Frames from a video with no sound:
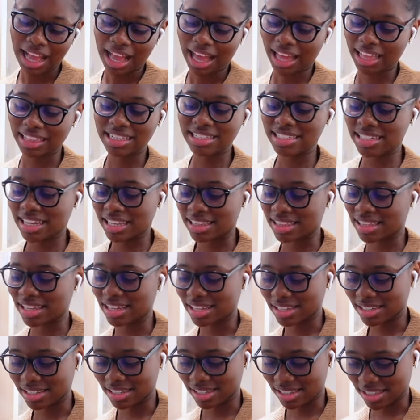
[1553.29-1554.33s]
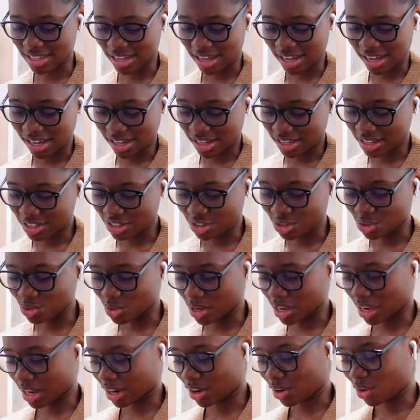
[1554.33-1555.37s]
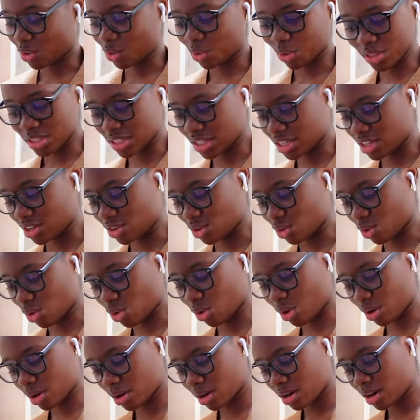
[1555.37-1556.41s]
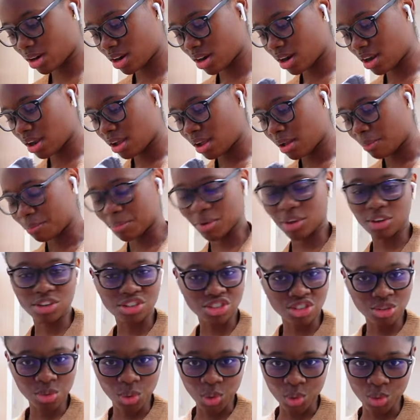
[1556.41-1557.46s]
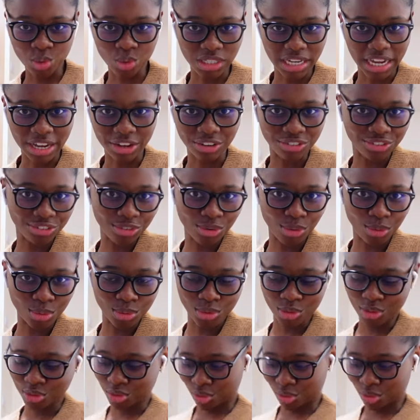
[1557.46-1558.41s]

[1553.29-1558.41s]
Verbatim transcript: And these are things that you cannot ignore because you want to die of cold.